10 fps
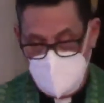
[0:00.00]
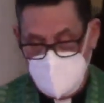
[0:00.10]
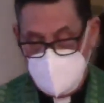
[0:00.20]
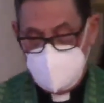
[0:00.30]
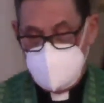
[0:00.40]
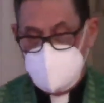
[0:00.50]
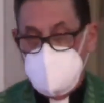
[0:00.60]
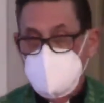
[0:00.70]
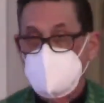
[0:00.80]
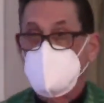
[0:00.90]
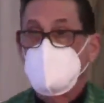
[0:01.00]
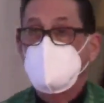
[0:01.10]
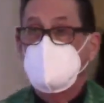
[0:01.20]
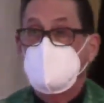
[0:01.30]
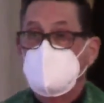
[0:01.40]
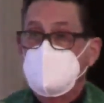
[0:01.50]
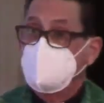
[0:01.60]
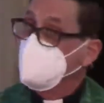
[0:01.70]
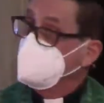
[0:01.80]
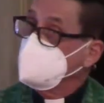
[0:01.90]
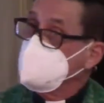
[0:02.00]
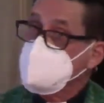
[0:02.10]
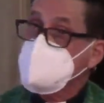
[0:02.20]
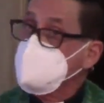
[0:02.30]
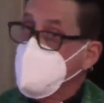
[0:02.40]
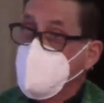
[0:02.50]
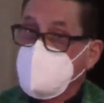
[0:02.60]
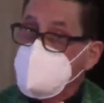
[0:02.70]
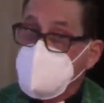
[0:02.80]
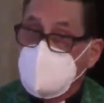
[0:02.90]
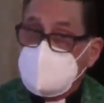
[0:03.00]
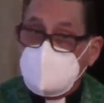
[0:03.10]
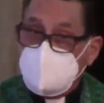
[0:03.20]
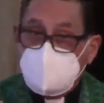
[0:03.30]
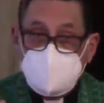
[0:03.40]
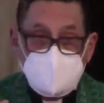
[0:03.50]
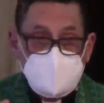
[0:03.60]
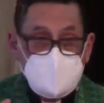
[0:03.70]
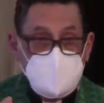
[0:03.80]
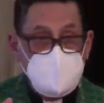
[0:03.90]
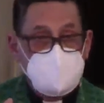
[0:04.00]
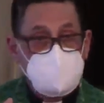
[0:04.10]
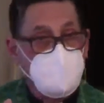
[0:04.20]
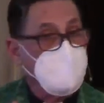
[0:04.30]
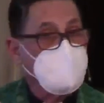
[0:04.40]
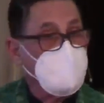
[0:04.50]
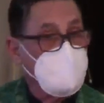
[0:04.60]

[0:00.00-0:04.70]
It's achievable, if only in small chunks at a time.